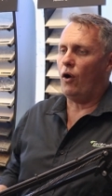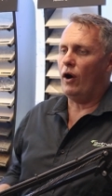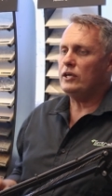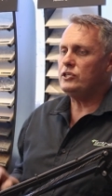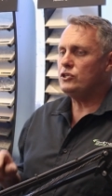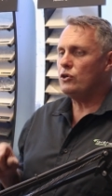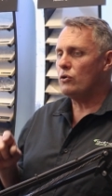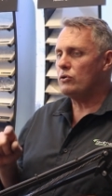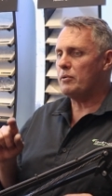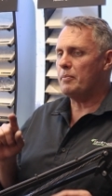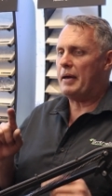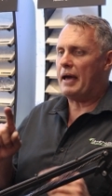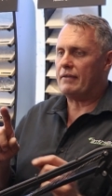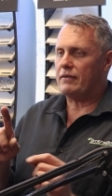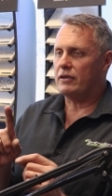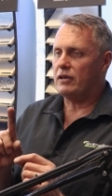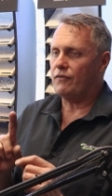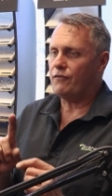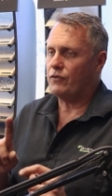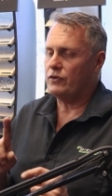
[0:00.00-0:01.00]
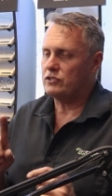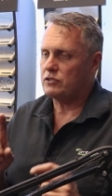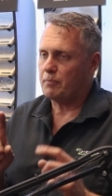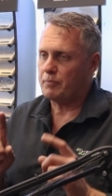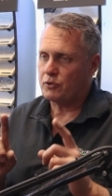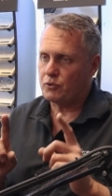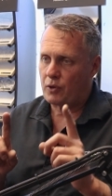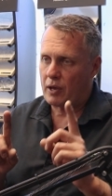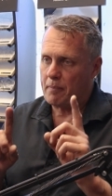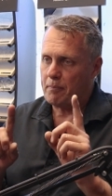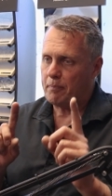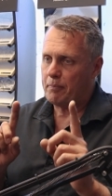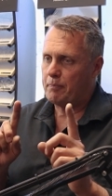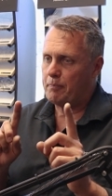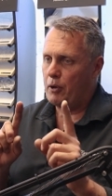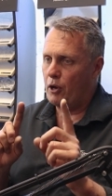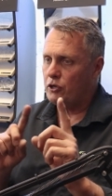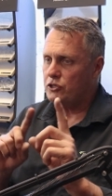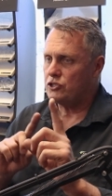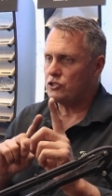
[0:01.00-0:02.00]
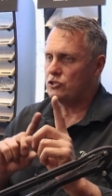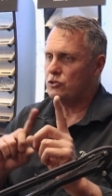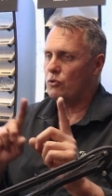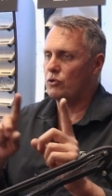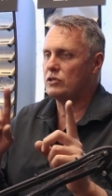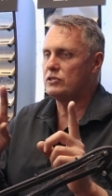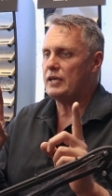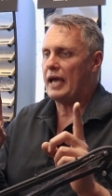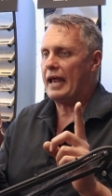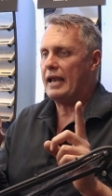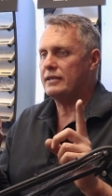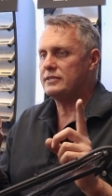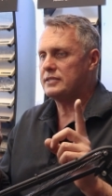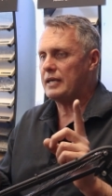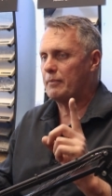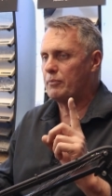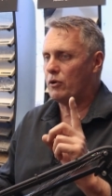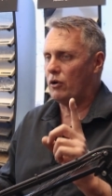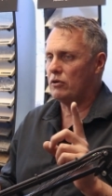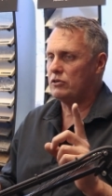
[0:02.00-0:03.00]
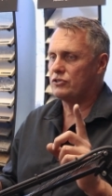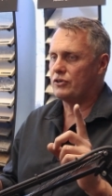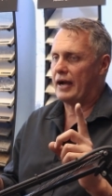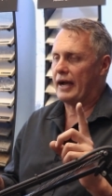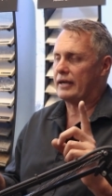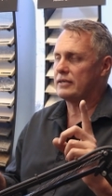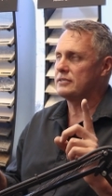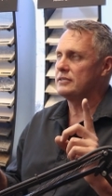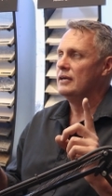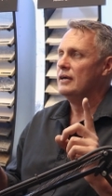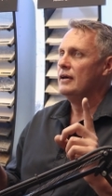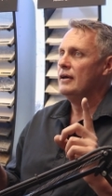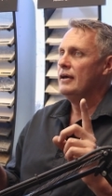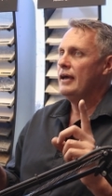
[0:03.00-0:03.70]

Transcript: I talk about the difference between purchase orders and subcontracts.